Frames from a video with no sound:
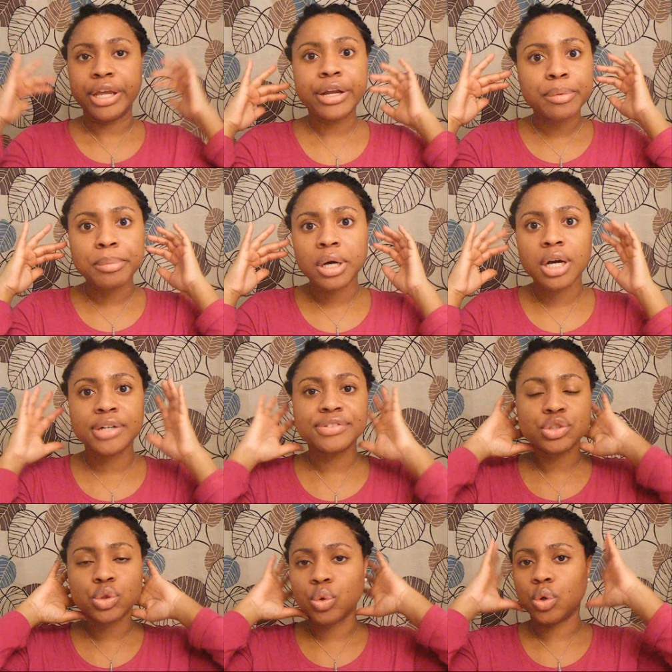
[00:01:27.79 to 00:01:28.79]

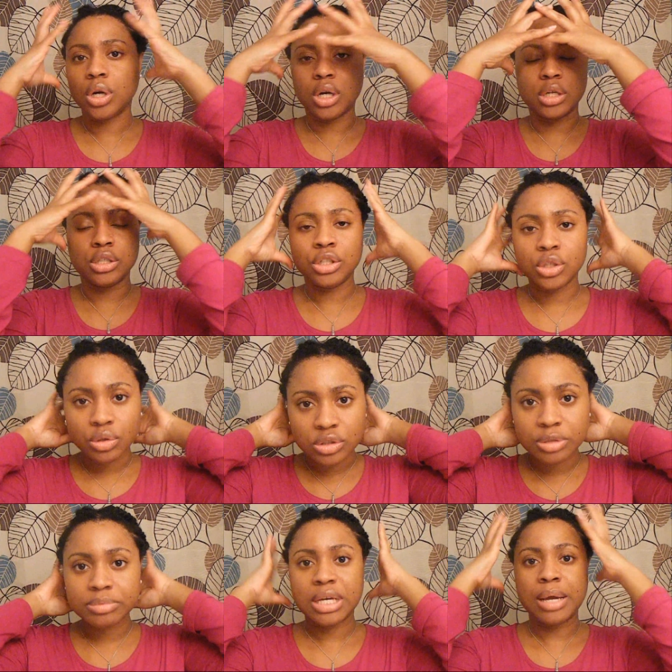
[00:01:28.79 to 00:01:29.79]
earmuffs or you
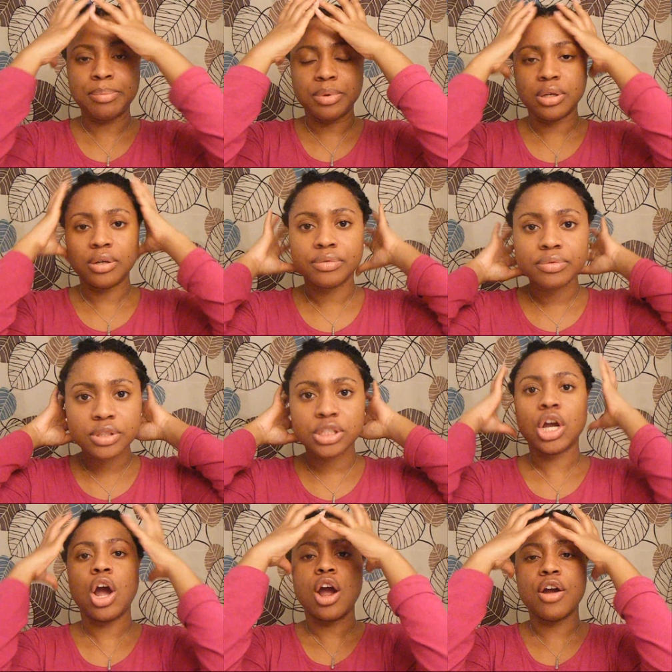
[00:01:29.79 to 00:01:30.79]
know some type of
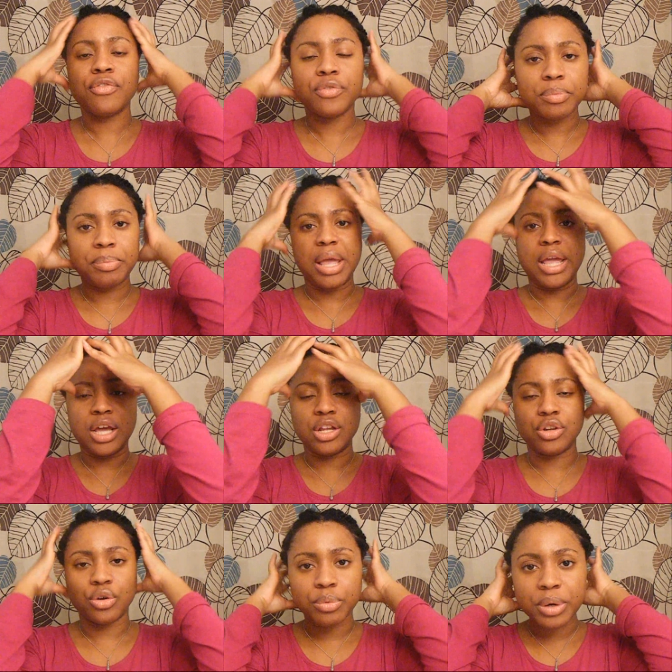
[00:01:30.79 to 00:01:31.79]
scarf
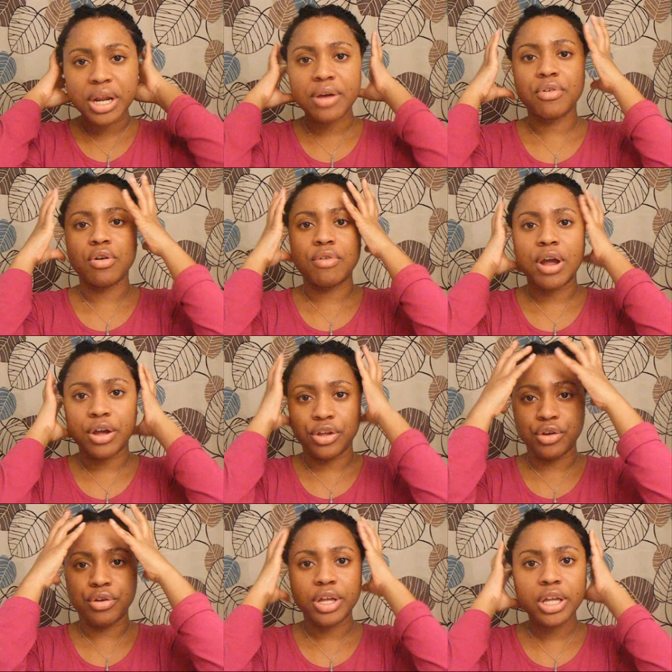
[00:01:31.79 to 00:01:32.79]
band or whatever
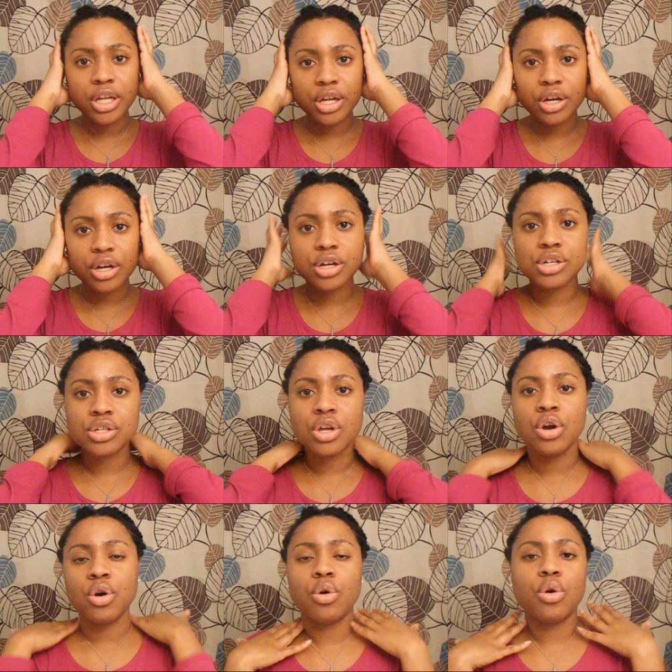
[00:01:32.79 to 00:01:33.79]
around your ears
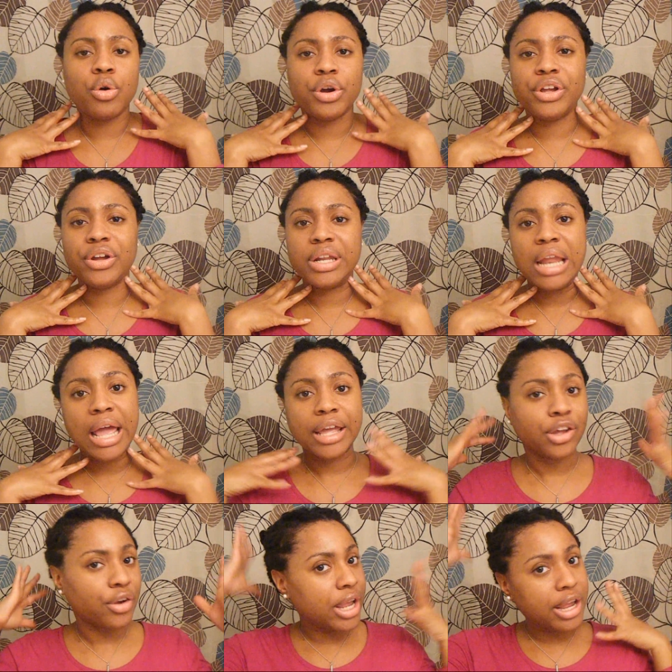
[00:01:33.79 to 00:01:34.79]
or on your
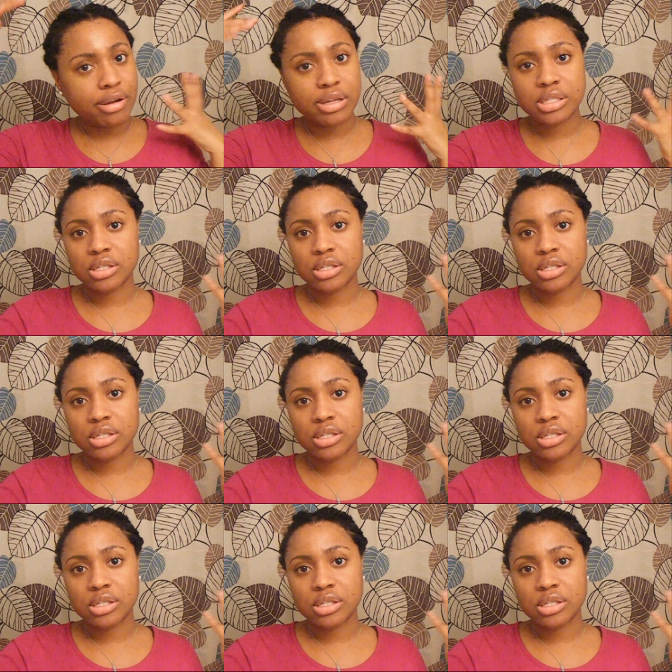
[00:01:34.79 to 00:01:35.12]
neck your hair